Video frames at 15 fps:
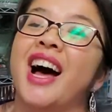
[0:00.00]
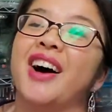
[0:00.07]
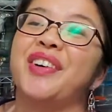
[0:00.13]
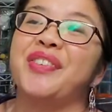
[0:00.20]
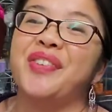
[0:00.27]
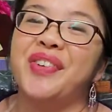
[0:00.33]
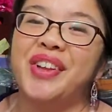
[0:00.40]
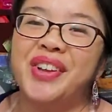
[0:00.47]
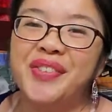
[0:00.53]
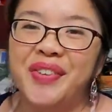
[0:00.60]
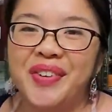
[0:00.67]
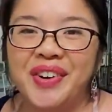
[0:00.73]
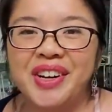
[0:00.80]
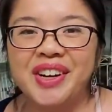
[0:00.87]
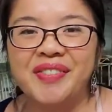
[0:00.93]
I was really
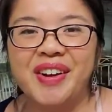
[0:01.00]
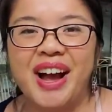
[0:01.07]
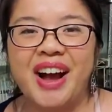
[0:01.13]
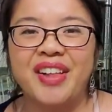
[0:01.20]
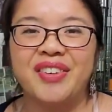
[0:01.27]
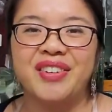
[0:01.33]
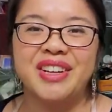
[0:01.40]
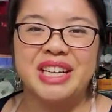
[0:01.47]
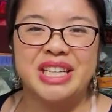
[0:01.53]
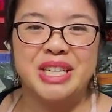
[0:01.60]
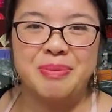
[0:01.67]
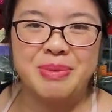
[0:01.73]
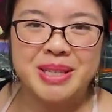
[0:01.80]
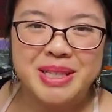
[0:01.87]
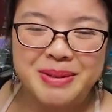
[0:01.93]
worried about how they're going to
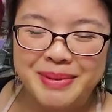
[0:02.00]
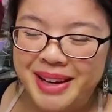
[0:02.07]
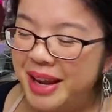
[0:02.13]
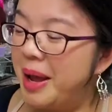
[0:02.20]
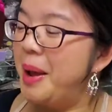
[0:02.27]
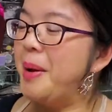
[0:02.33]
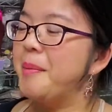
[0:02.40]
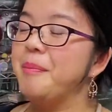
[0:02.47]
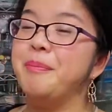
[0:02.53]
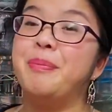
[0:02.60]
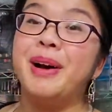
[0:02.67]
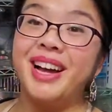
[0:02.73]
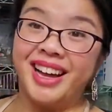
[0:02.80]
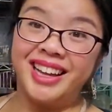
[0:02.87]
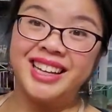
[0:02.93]
ship this to me,
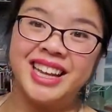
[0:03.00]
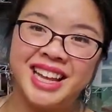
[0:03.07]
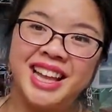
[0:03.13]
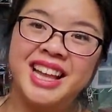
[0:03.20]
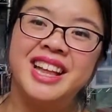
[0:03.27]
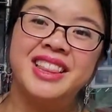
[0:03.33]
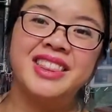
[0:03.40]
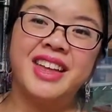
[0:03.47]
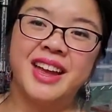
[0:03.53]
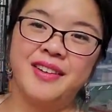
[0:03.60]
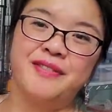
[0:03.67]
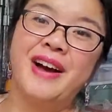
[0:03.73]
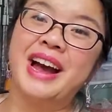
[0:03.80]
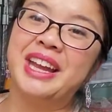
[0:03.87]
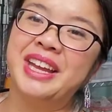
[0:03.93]
but they
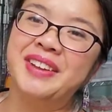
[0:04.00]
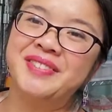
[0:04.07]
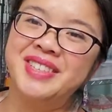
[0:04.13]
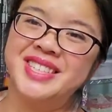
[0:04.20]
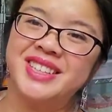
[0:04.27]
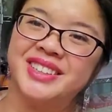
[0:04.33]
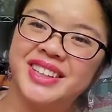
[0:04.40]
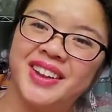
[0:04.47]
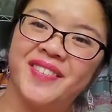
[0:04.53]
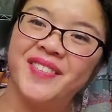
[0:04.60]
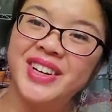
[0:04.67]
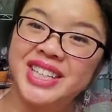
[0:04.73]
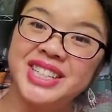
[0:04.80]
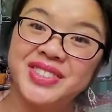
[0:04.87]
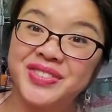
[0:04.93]
vacuum sealed it,
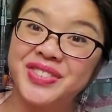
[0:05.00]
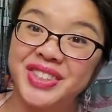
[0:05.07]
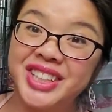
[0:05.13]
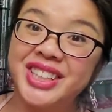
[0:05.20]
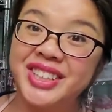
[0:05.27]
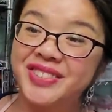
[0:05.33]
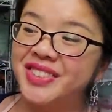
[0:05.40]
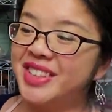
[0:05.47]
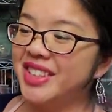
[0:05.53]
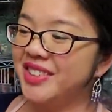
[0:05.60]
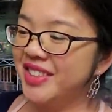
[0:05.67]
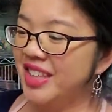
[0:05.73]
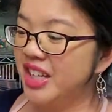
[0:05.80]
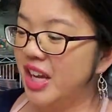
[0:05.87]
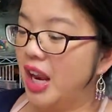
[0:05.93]
which is really, really,
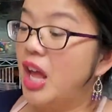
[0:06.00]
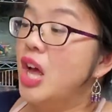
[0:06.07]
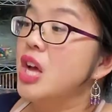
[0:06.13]
really good.